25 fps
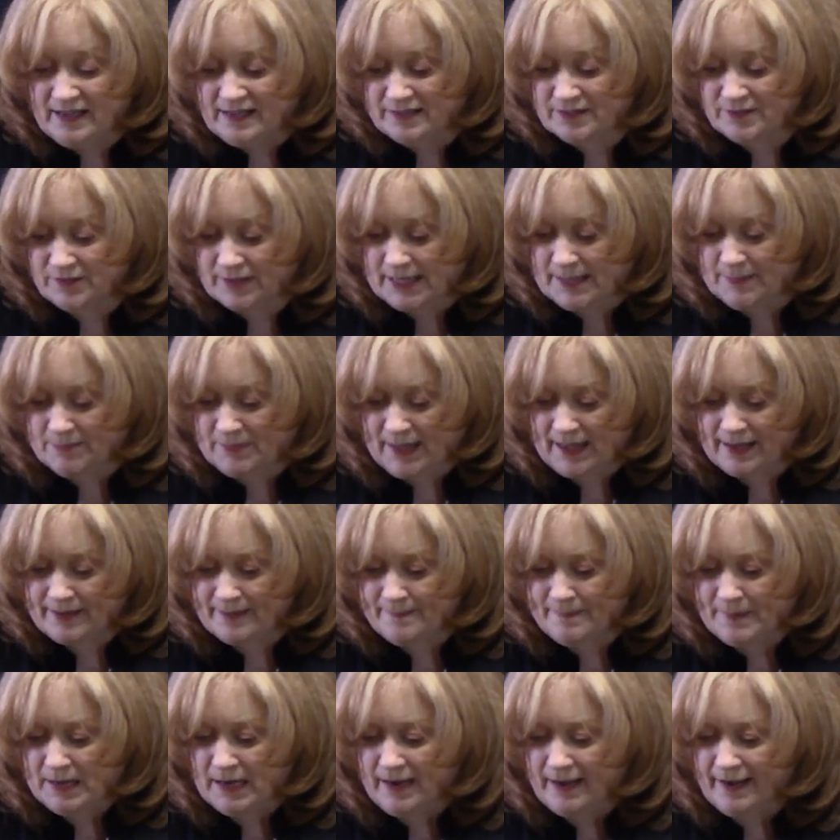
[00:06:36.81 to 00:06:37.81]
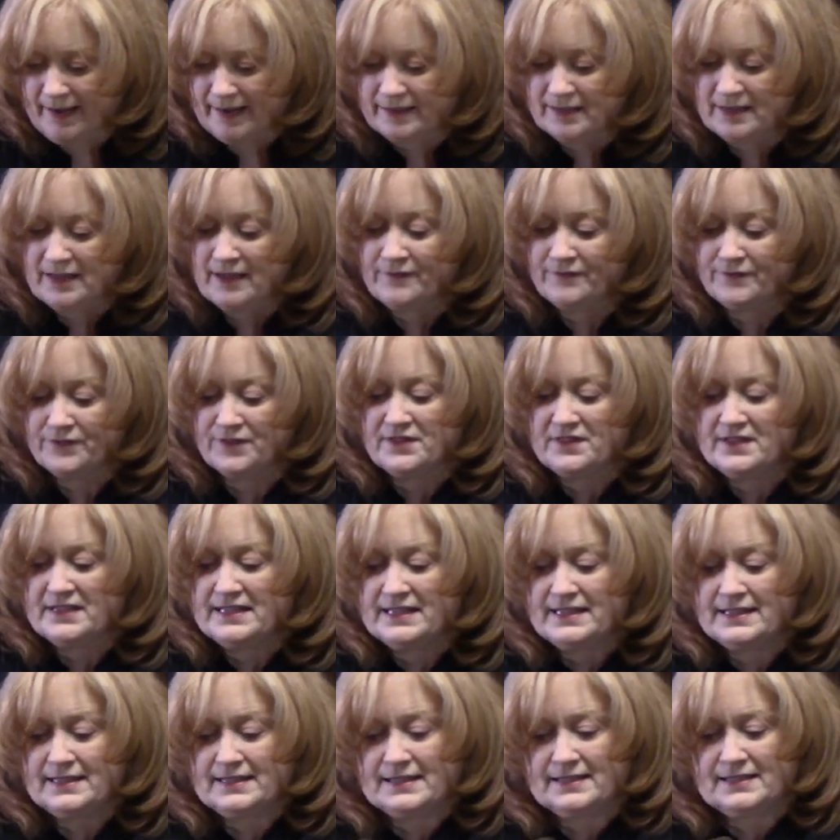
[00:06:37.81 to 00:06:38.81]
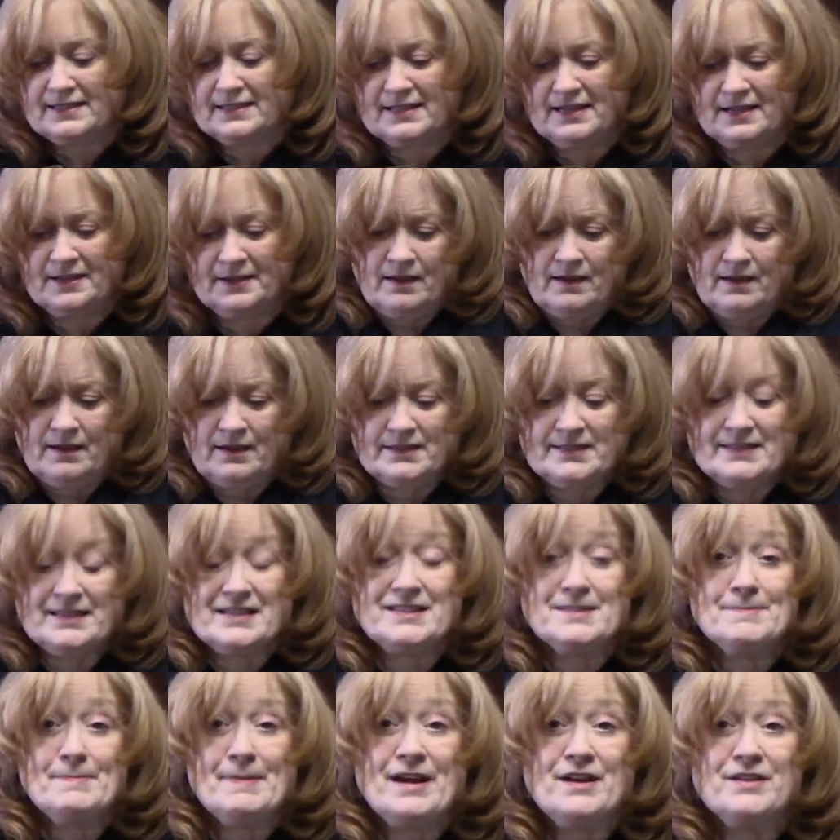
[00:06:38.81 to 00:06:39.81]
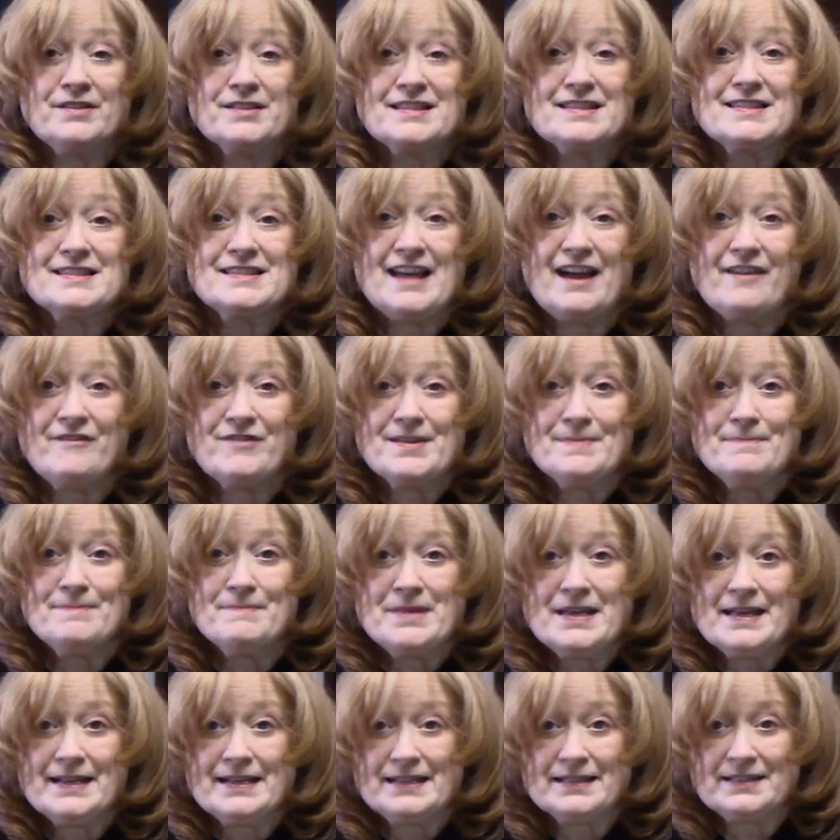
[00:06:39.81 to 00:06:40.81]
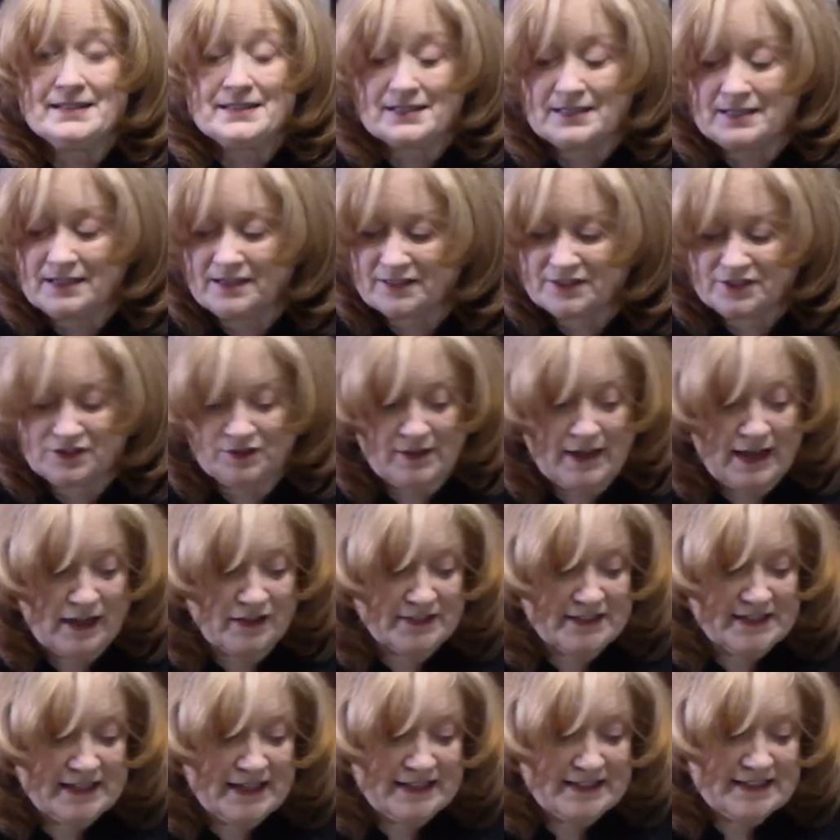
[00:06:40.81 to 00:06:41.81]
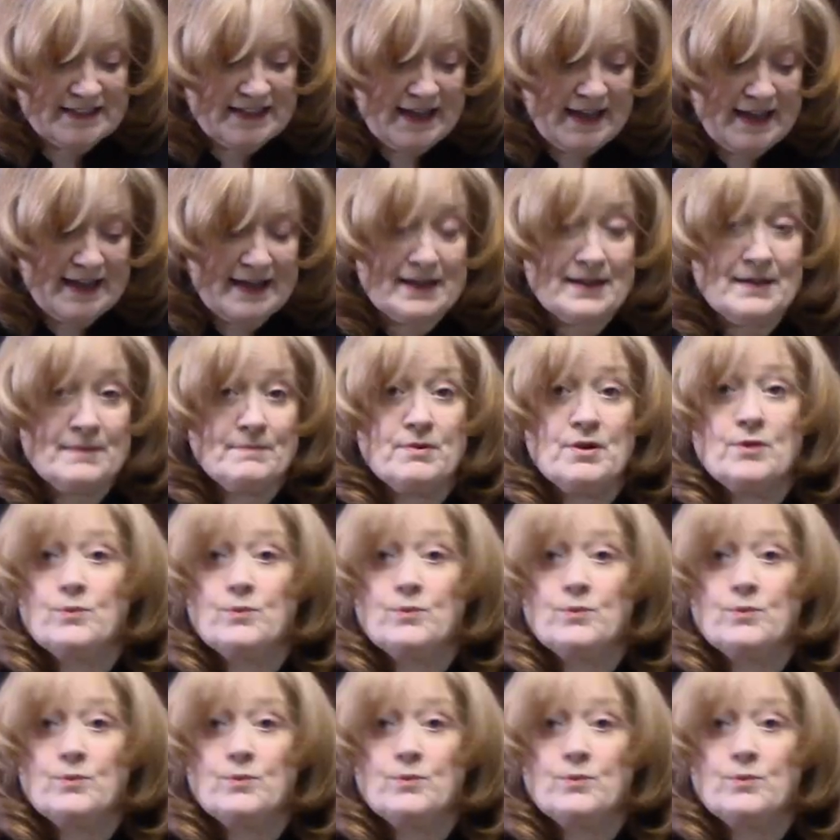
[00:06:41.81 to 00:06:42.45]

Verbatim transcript: So keep that in mind. For this, it says about seven minutes till al dente.